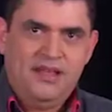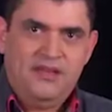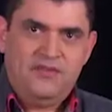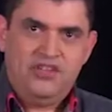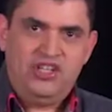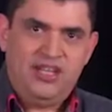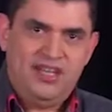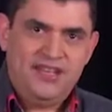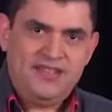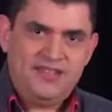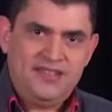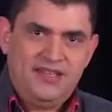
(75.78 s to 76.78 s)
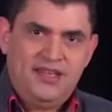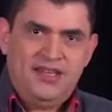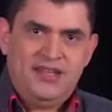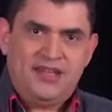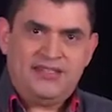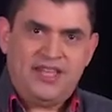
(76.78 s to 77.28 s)
On the keyboard,
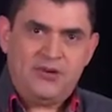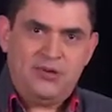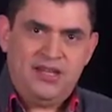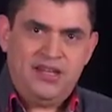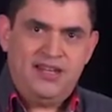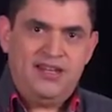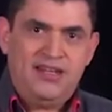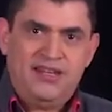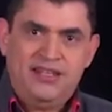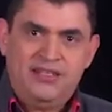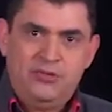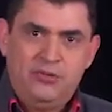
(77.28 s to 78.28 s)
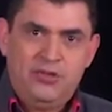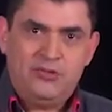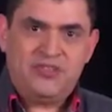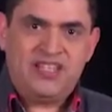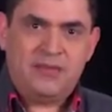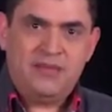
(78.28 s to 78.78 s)
we choose the instrument we
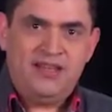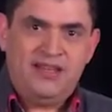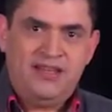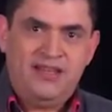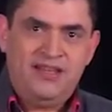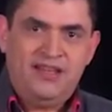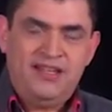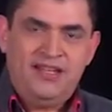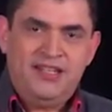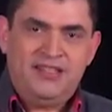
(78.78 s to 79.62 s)
want to use to record the